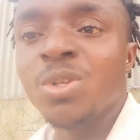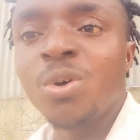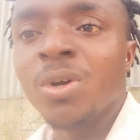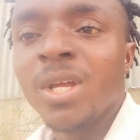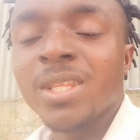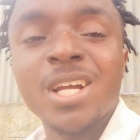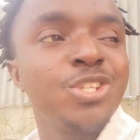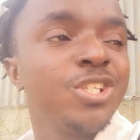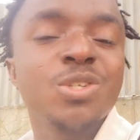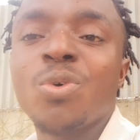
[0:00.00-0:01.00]
No, that
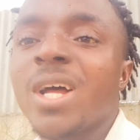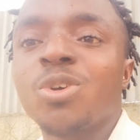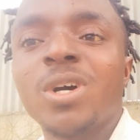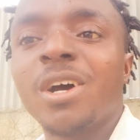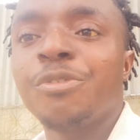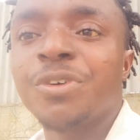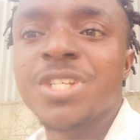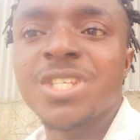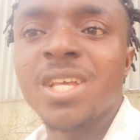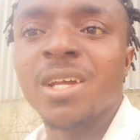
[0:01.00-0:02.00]
is the reason why I don't have
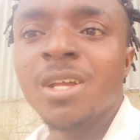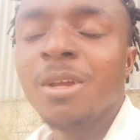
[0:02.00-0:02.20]
friends here,